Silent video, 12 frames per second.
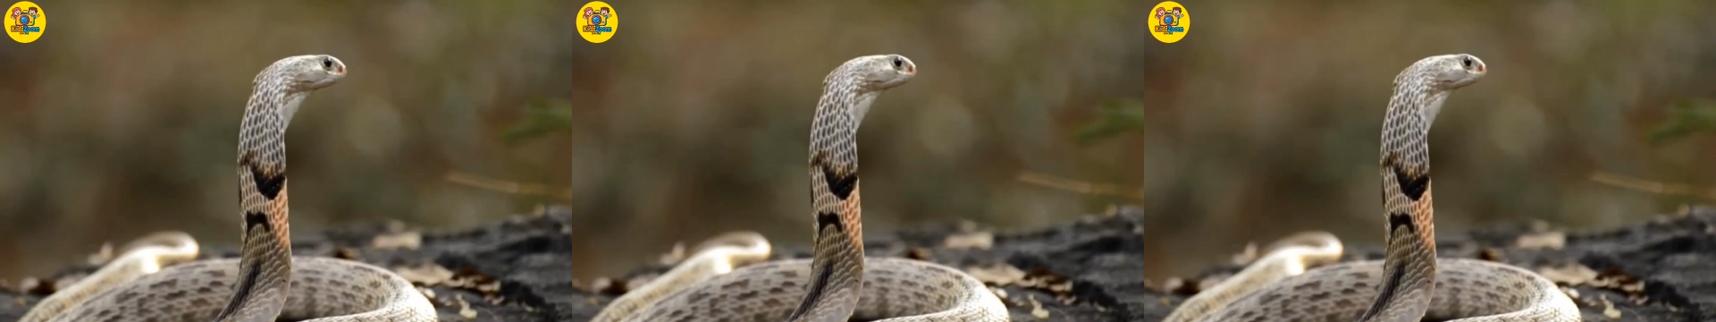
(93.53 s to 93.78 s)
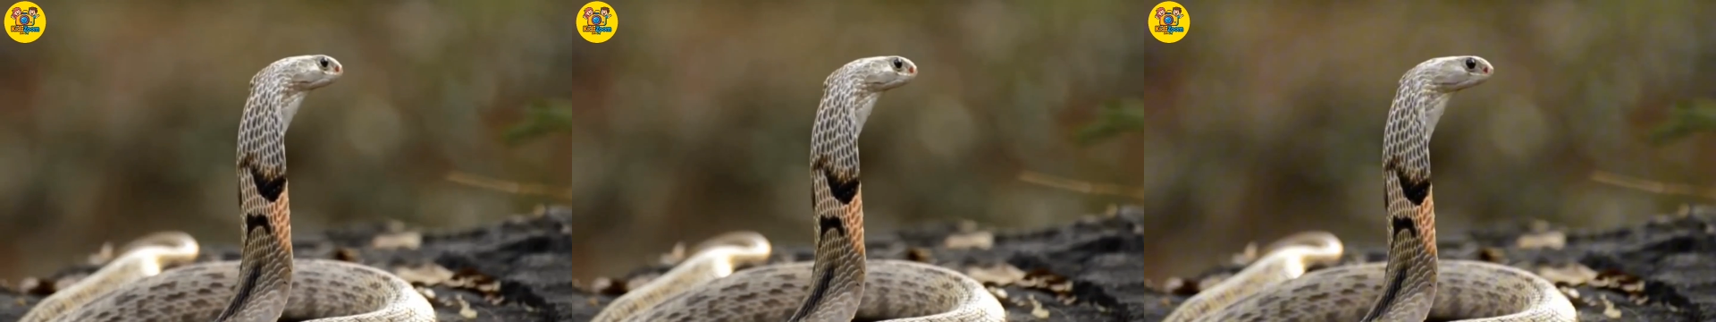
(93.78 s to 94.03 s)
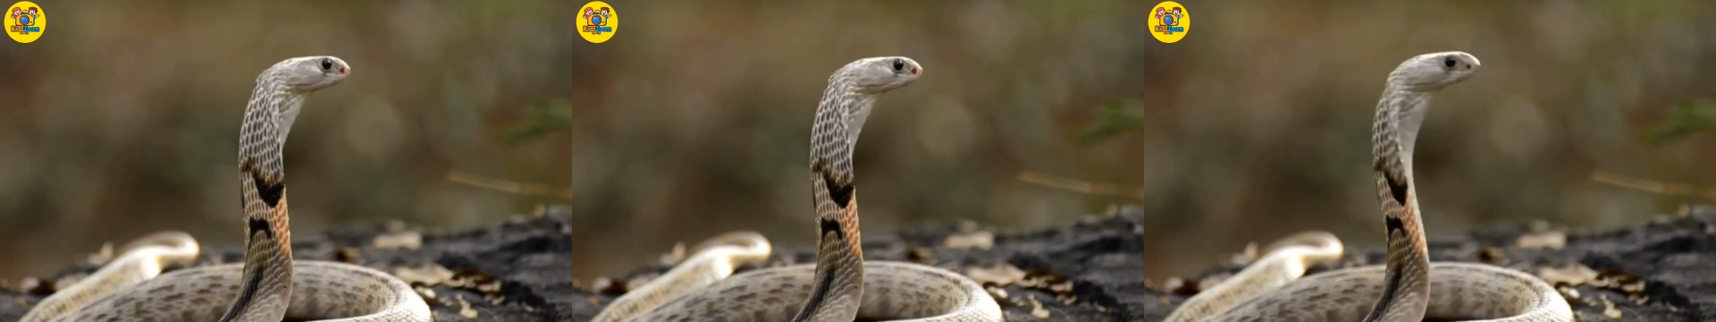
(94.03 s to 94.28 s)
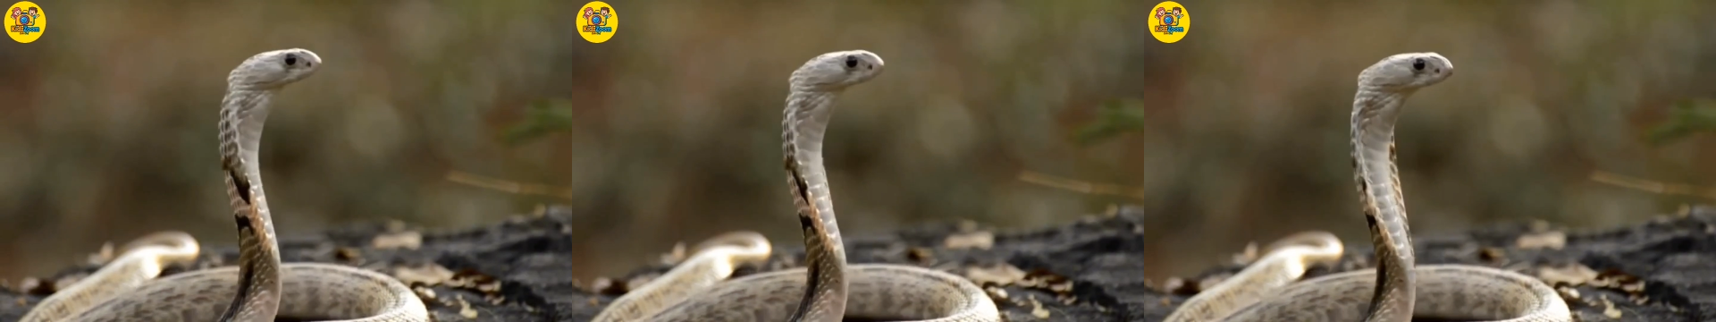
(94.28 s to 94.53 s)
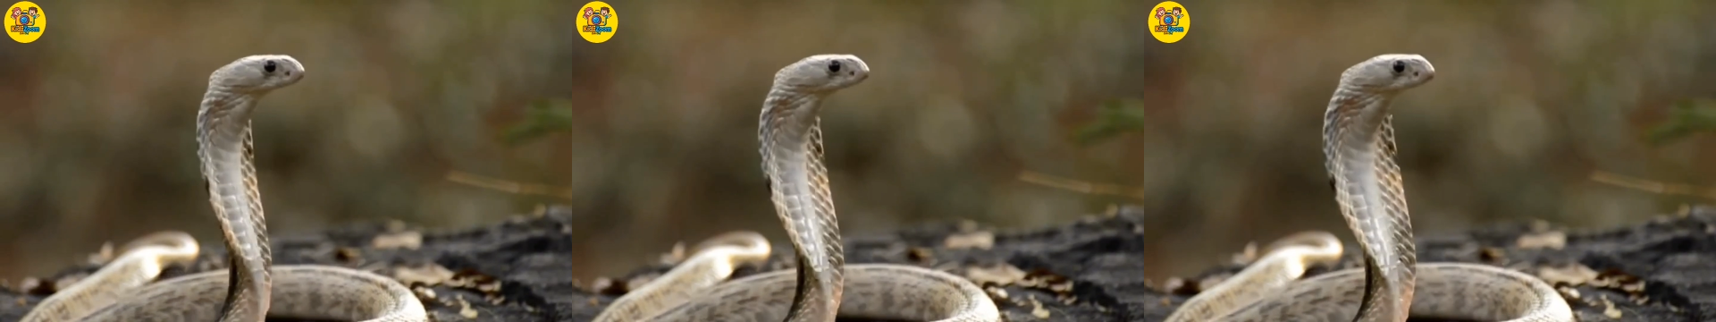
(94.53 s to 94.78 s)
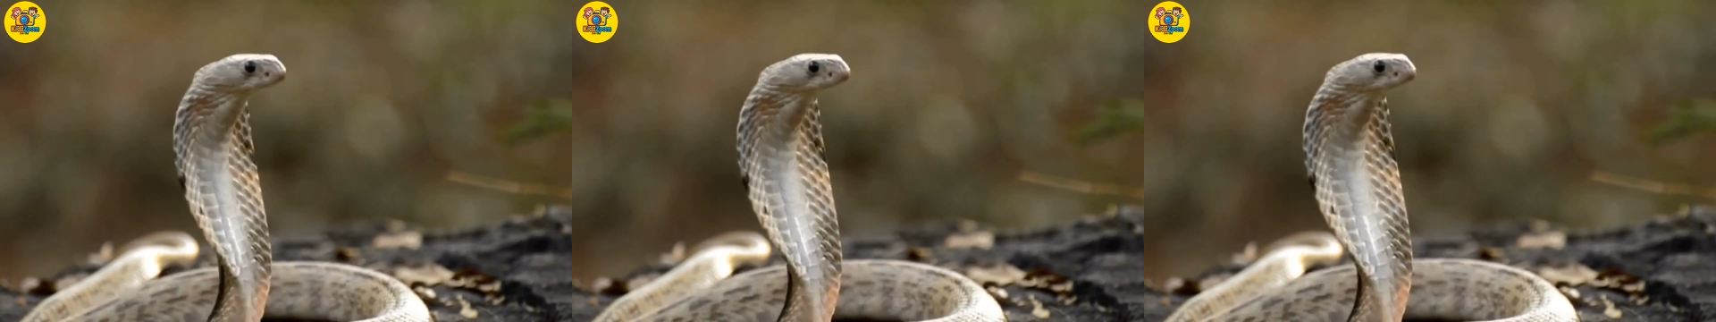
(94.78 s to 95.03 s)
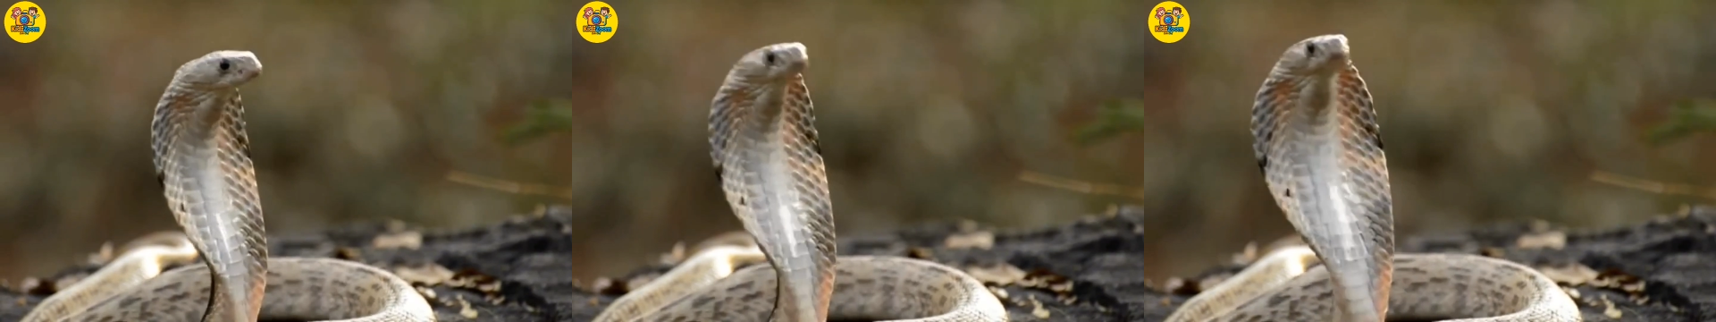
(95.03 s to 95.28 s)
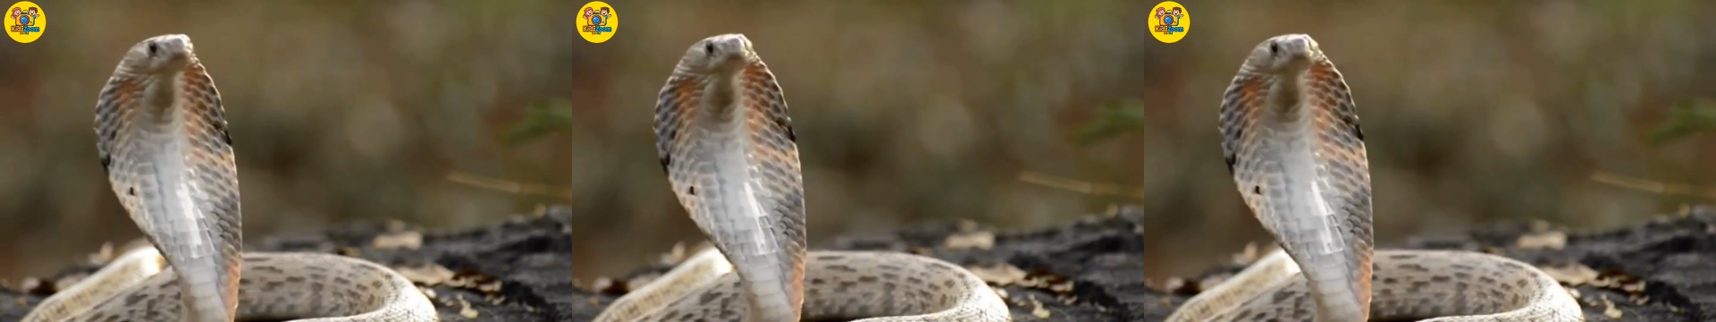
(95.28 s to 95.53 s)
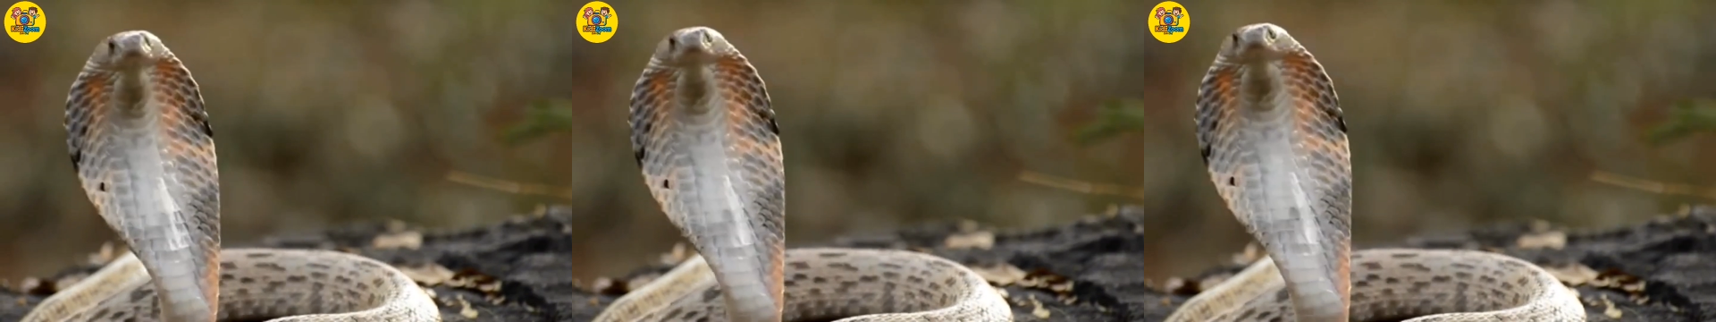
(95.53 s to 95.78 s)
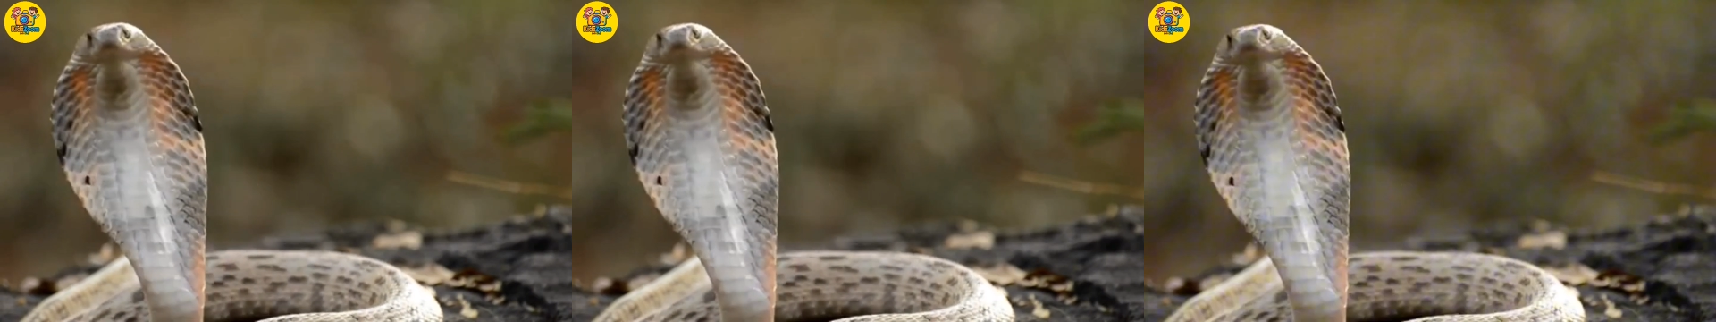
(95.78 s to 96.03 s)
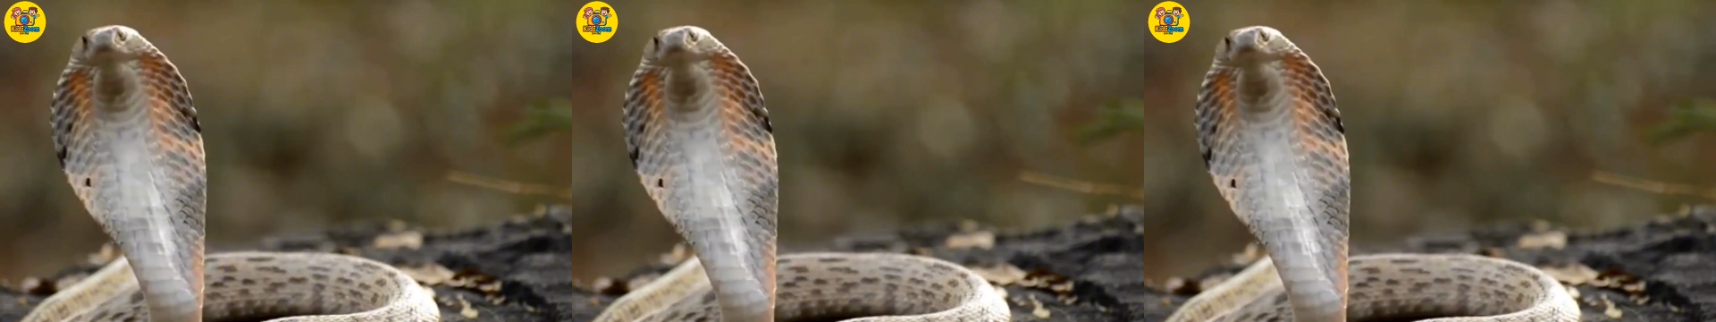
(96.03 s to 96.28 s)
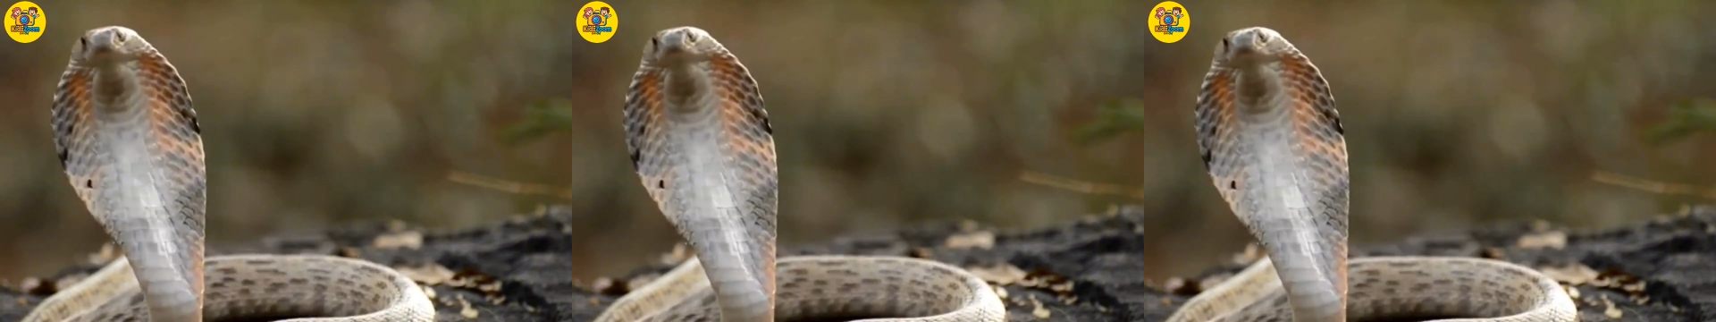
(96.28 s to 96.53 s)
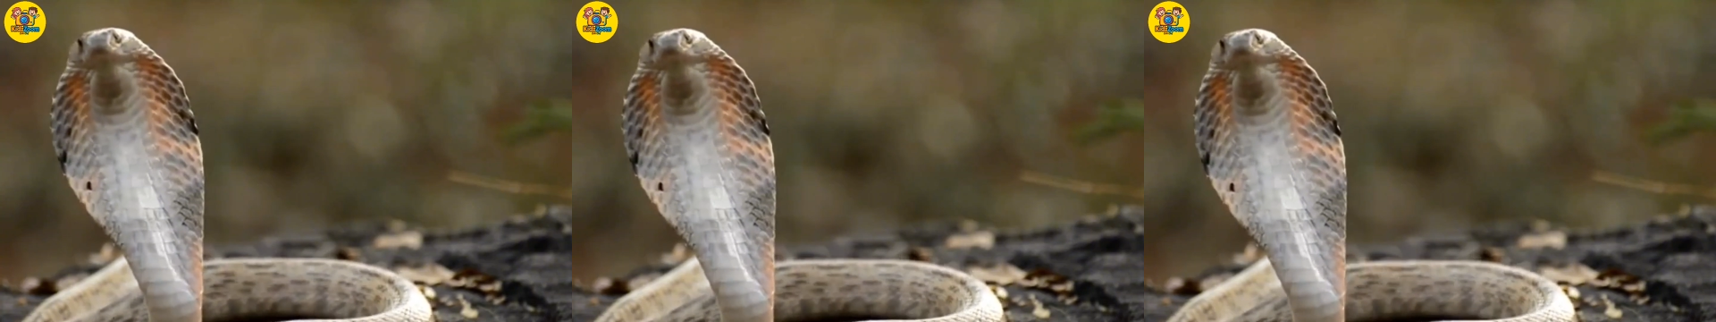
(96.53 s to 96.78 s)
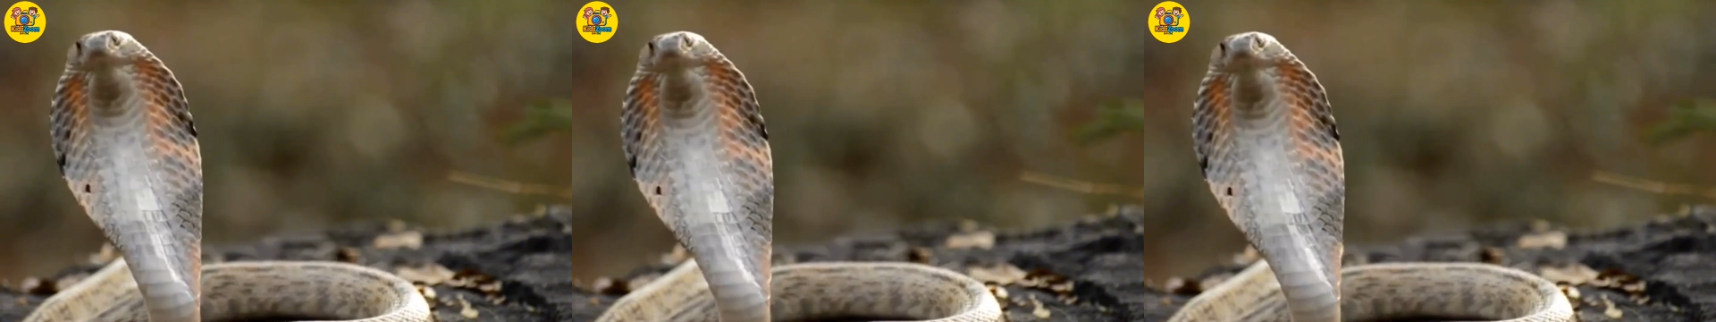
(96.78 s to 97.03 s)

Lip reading: Nobody's mouth can be seen.